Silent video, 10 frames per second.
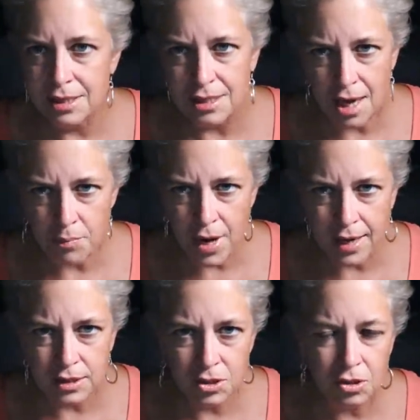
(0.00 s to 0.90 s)
It's not
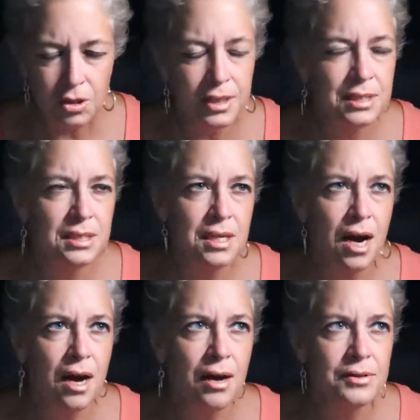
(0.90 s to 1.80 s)
practical. It's
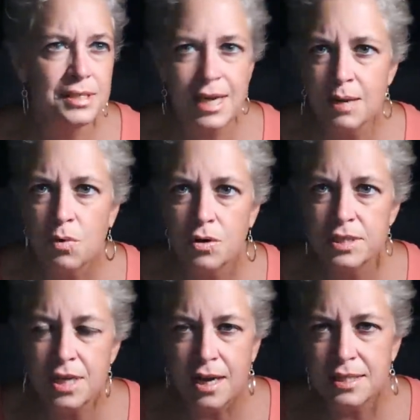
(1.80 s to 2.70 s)
not stable.
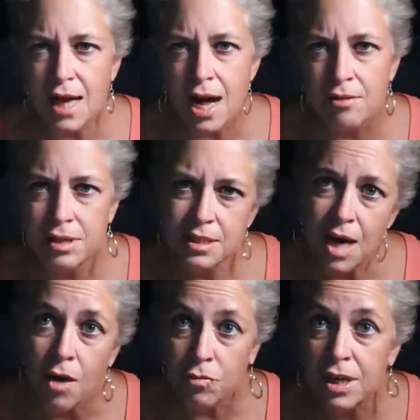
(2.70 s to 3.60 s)
It's not solid. It's
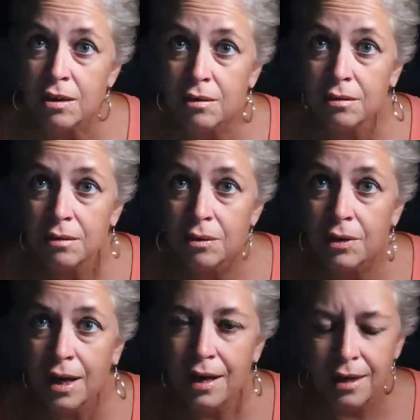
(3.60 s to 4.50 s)
not real,
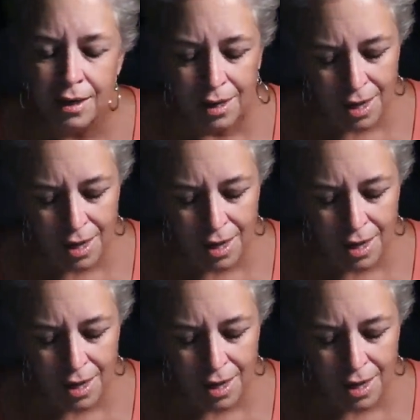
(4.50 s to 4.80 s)
okay?